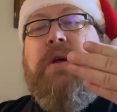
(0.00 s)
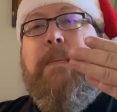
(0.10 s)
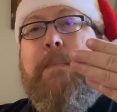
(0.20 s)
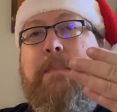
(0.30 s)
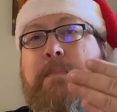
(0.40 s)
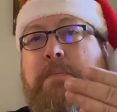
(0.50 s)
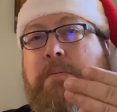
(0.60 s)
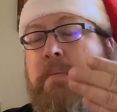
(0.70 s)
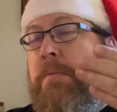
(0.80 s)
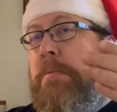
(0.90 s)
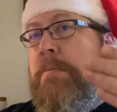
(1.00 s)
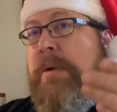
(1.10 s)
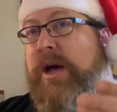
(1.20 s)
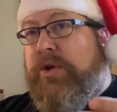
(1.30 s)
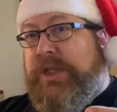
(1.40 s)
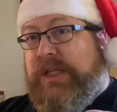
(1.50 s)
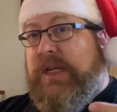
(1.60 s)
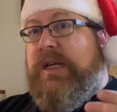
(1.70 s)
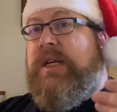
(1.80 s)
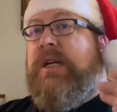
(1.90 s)

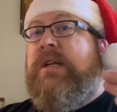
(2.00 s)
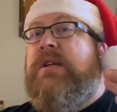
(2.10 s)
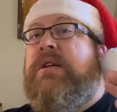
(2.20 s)
Melted